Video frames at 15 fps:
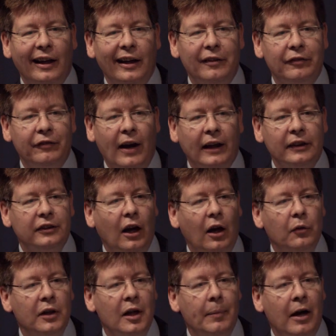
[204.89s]
In fact,
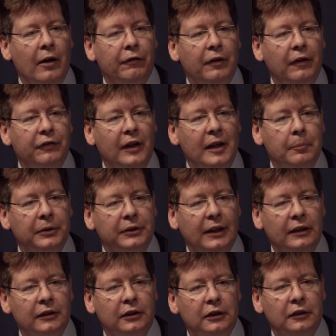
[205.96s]
only about
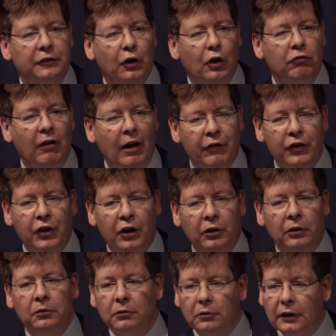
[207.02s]
15% of your
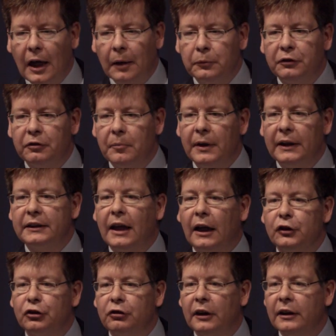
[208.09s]
revenue comes from this
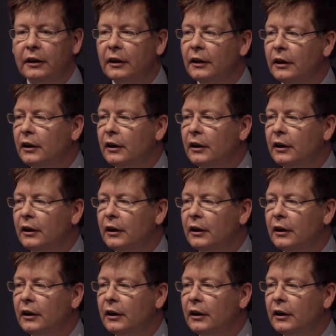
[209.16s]
country.